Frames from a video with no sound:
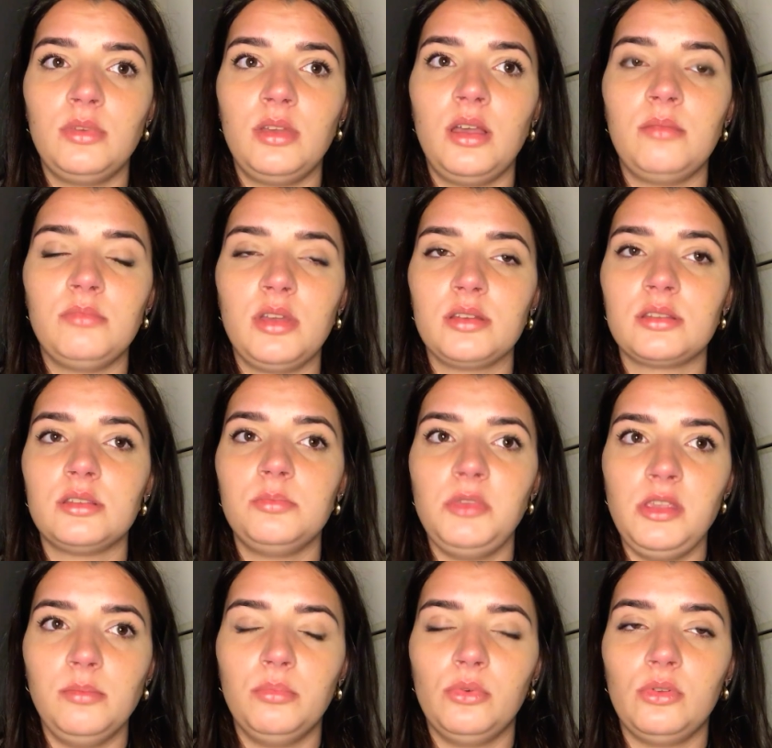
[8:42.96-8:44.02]
amongst
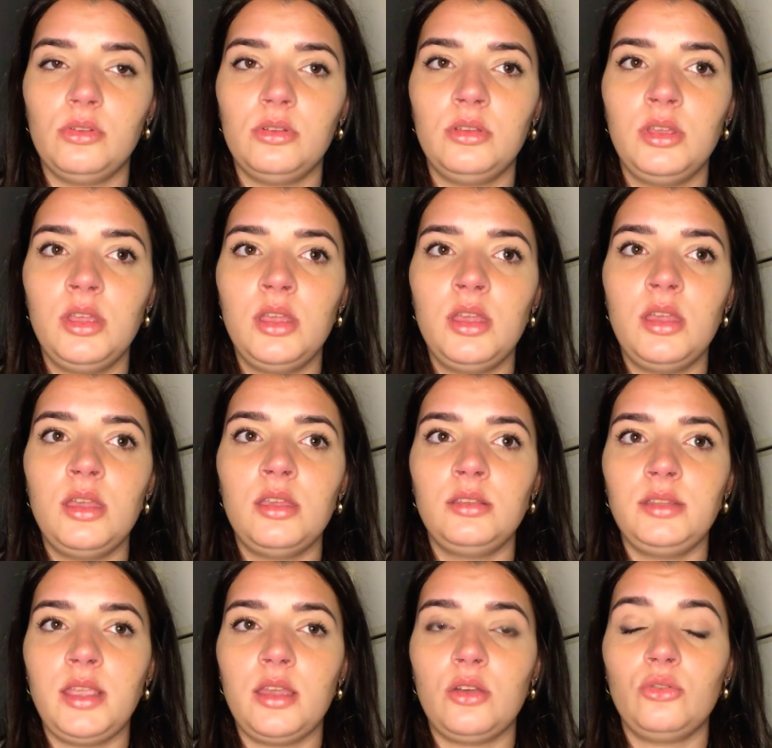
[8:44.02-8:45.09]
people.
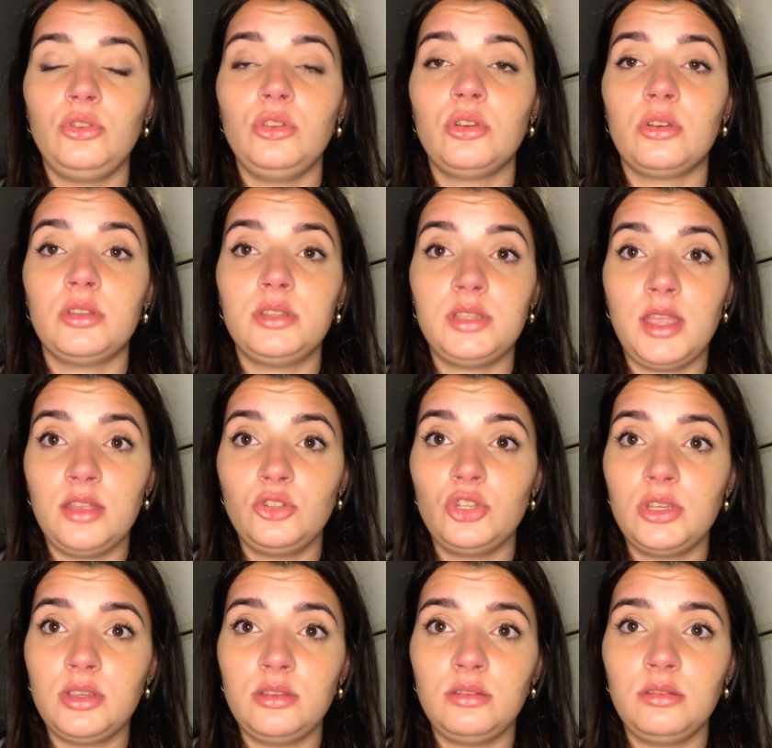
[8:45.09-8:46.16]
Now, your
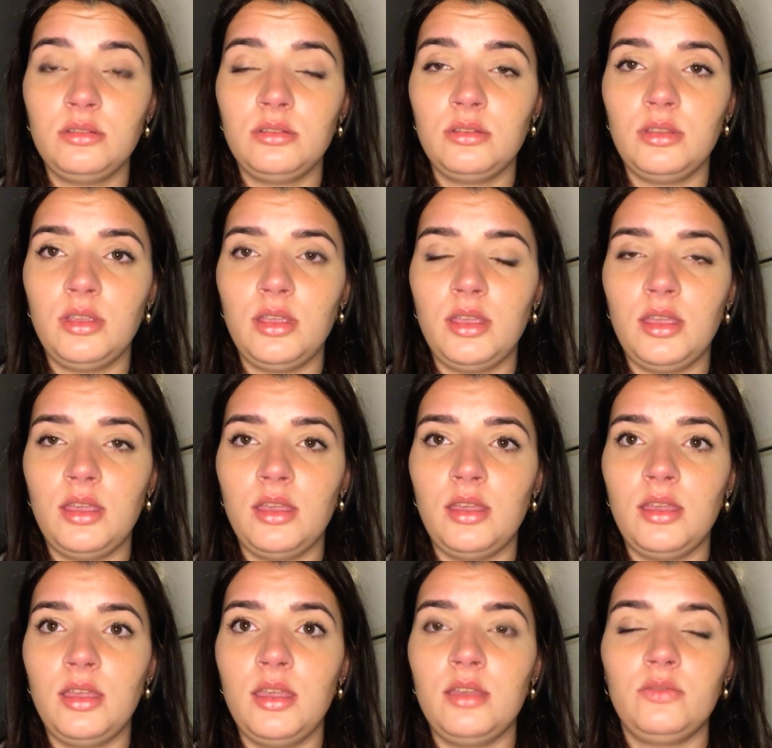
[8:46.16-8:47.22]
intention,
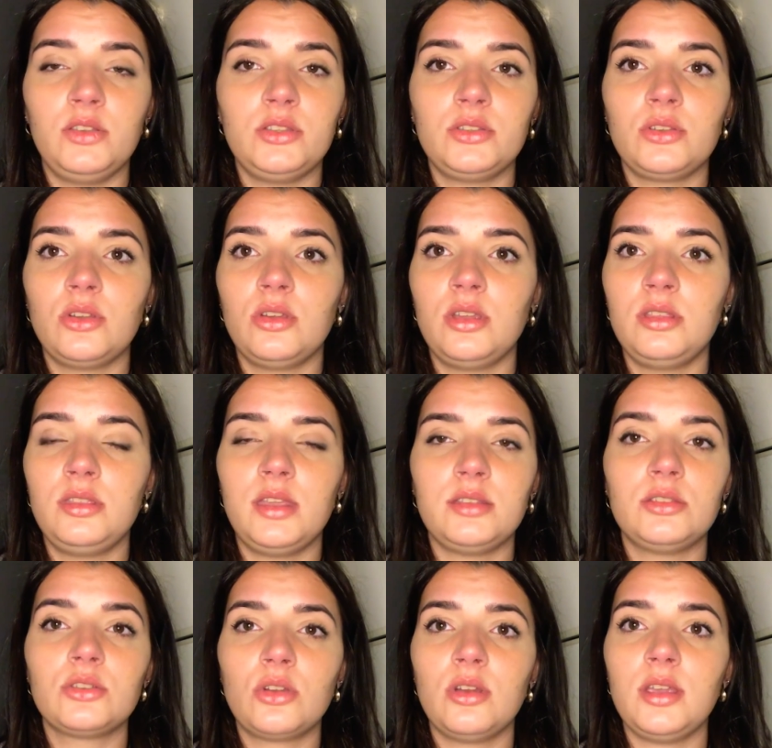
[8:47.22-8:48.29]
if it's good,
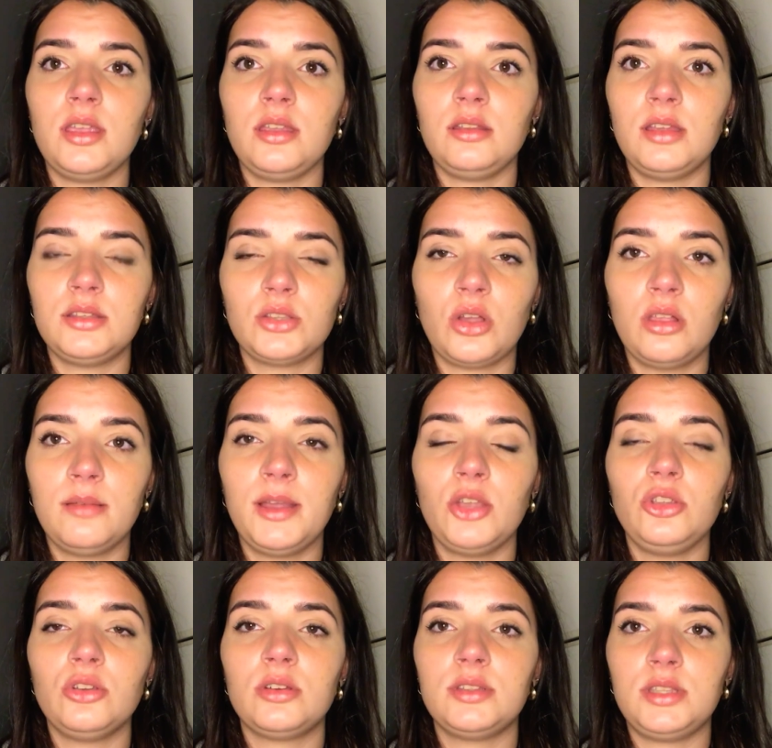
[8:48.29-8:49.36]
that's great. It's all about
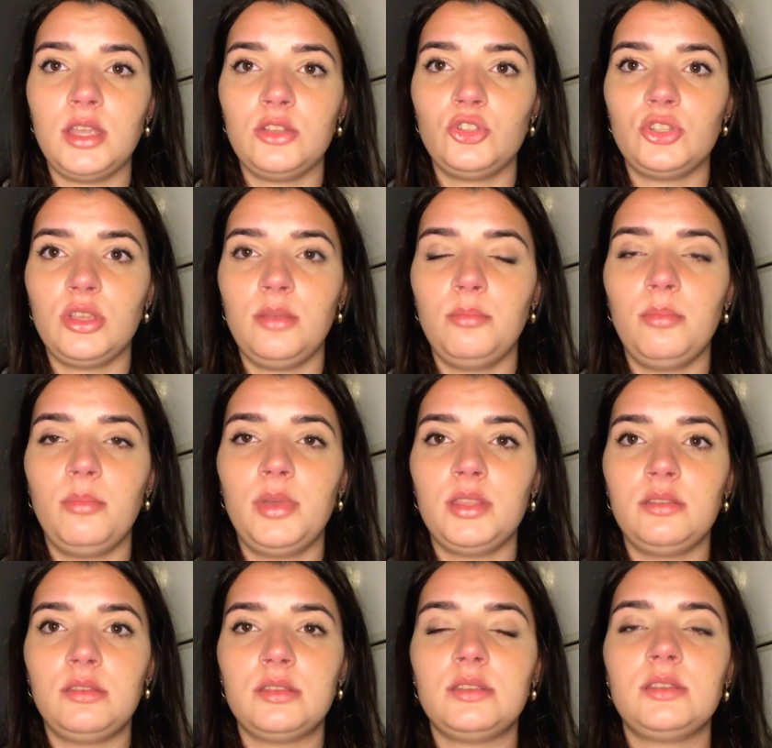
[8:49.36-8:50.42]
your intention,
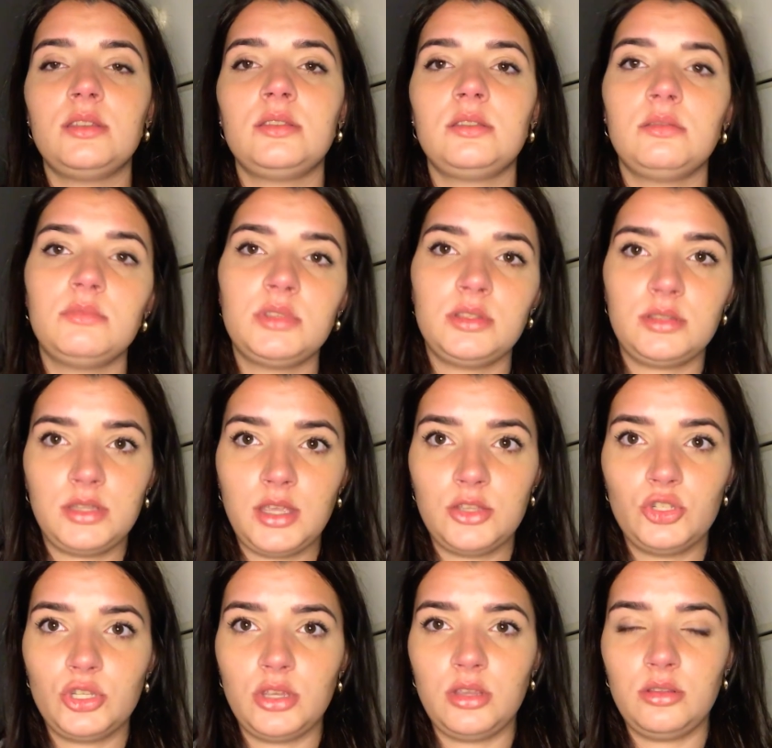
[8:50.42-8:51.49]
but the system's
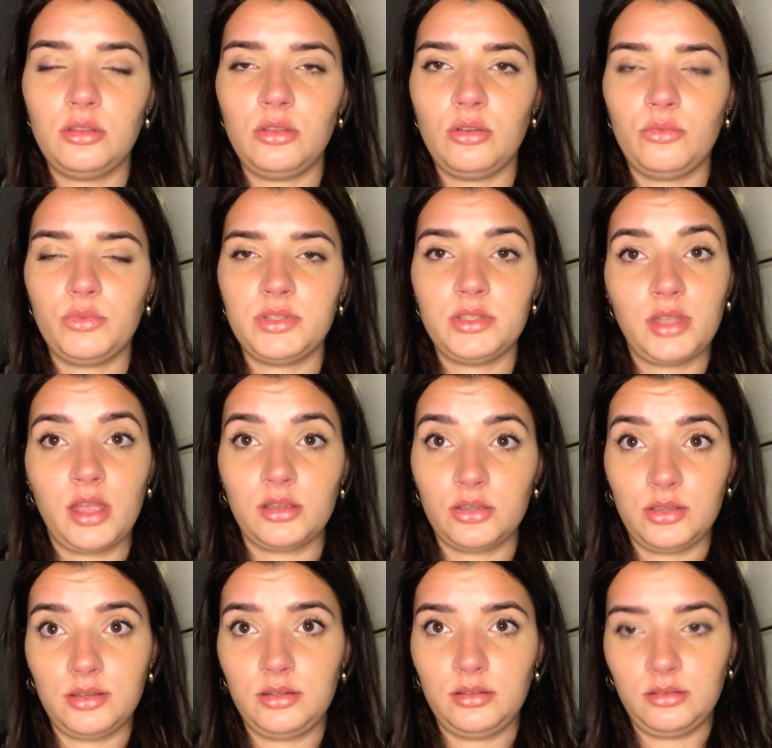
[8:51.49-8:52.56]
intention was not
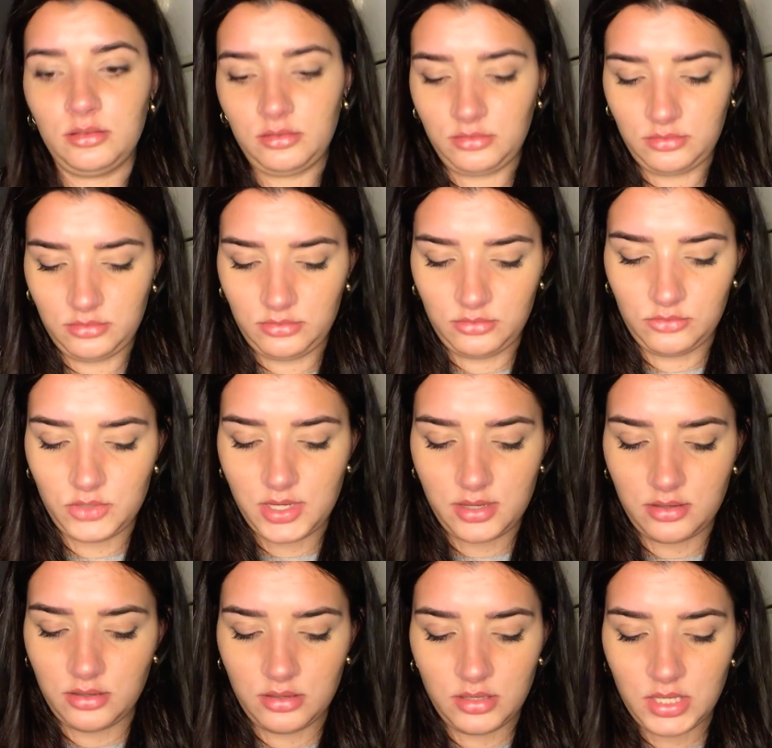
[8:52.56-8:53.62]
good.
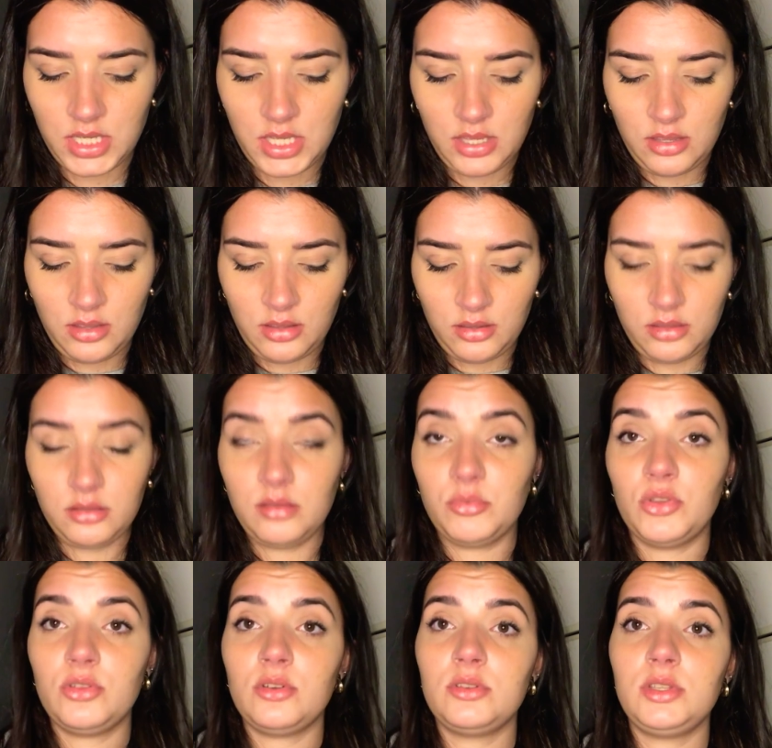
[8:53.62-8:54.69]
Okay? Number
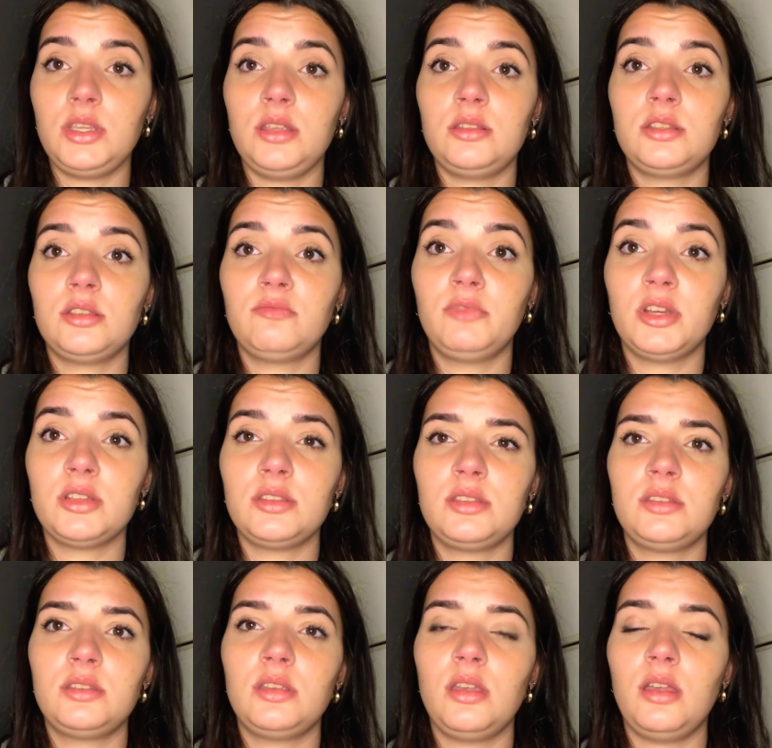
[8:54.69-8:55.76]
13,
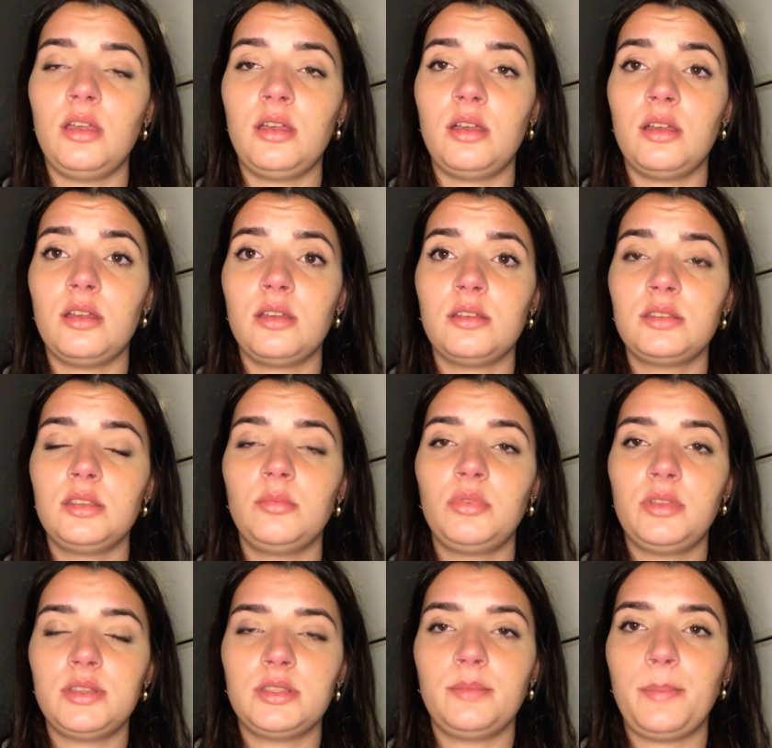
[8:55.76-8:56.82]
subverse
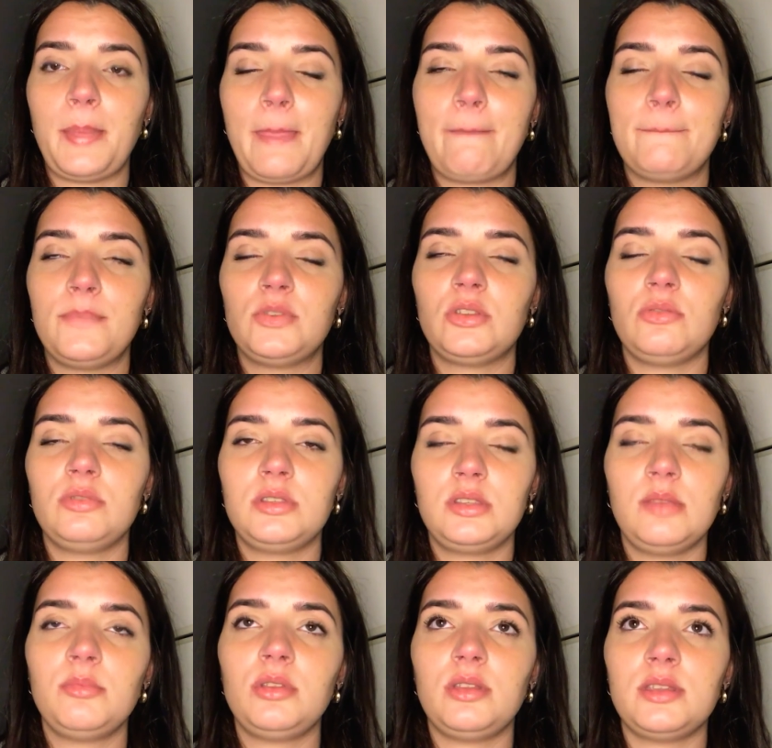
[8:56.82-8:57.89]
symbolism. So
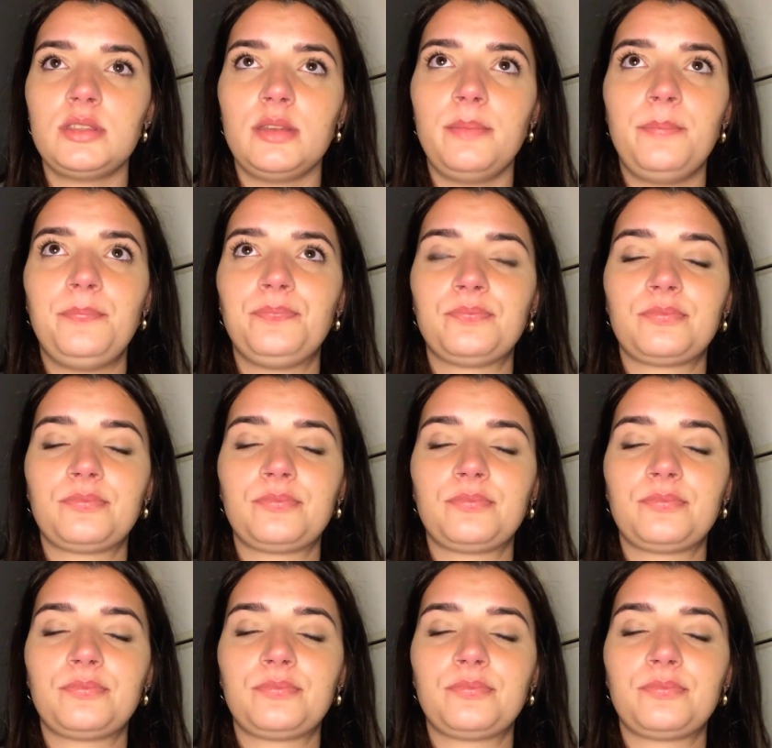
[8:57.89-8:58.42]
symbolism